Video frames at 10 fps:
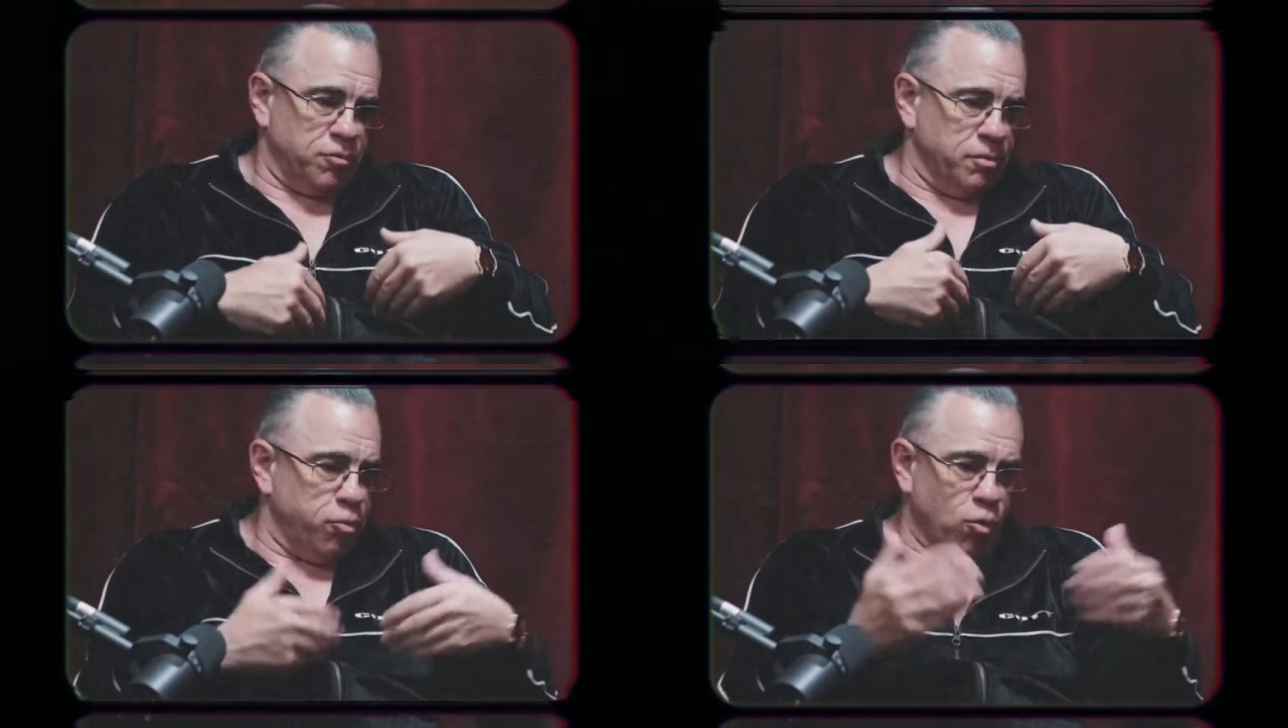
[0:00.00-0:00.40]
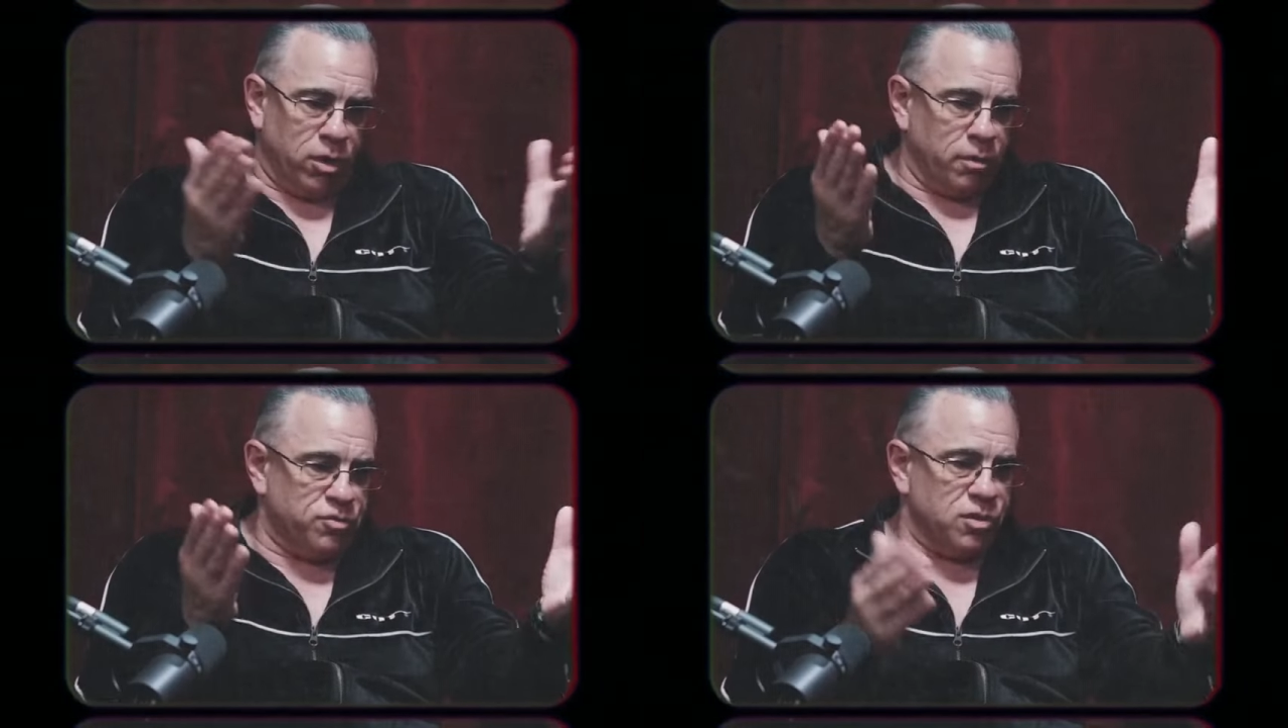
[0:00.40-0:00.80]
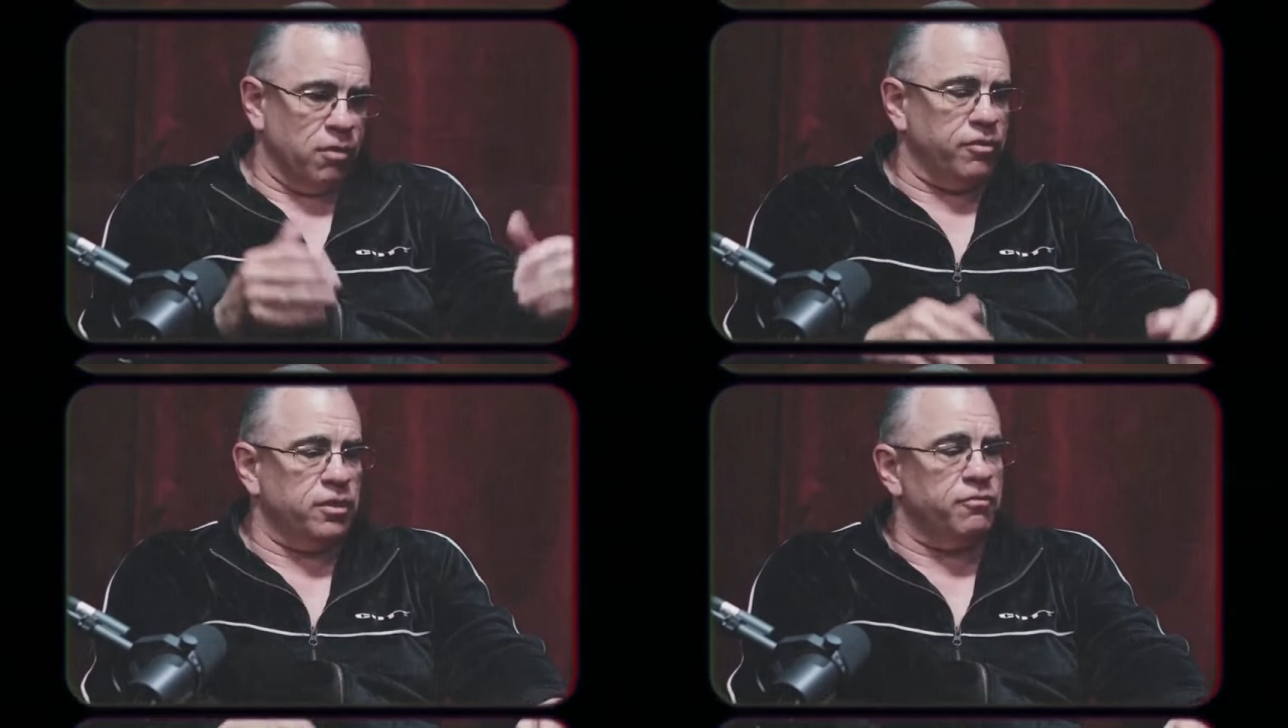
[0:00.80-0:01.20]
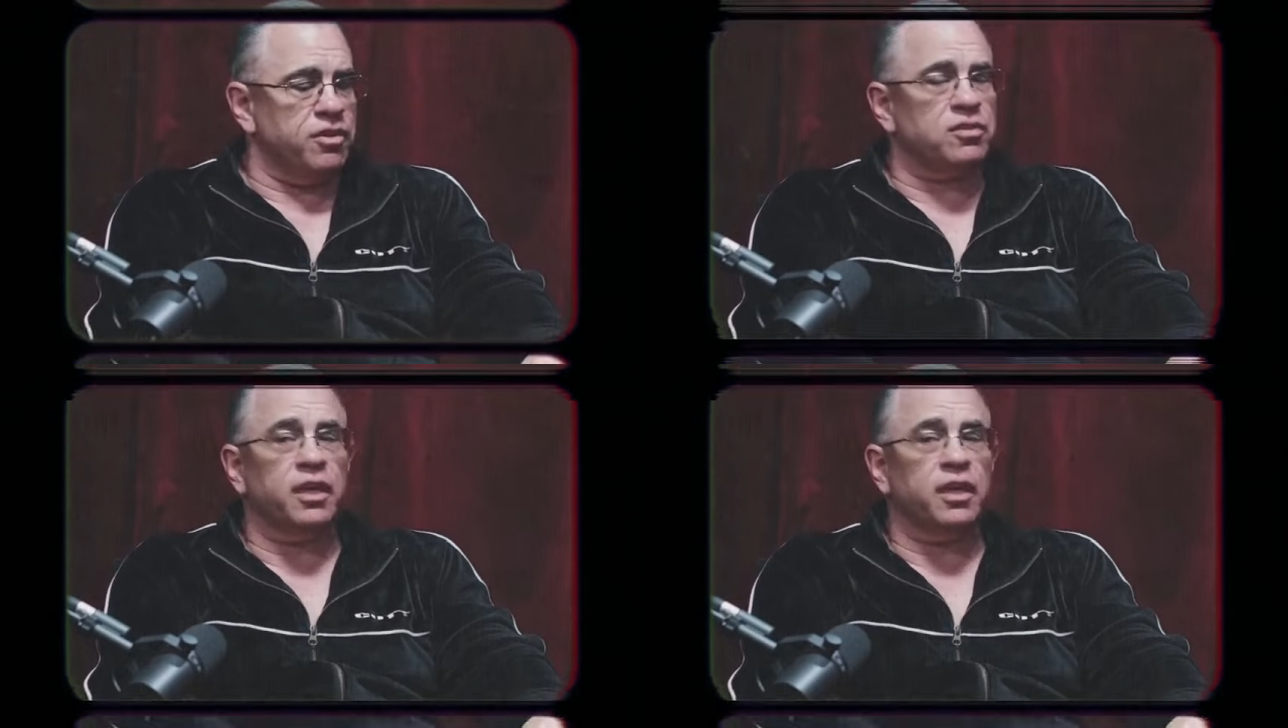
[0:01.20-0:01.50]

imported himself on the visit like